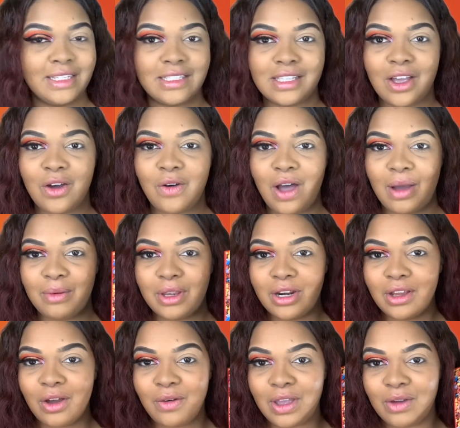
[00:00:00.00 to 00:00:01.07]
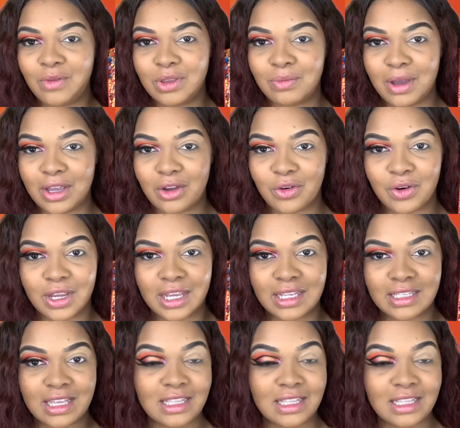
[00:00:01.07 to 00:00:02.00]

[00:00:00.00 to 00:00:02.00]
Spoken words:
So I'm gonna go in with my crease,